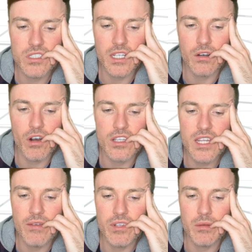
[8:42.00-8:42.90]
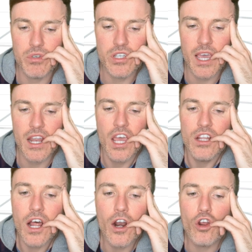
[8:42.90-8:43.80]
sitting around 17%.
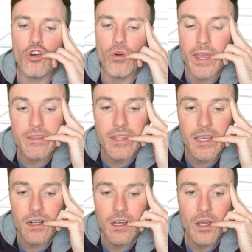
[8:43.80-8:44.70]
Not a great deal,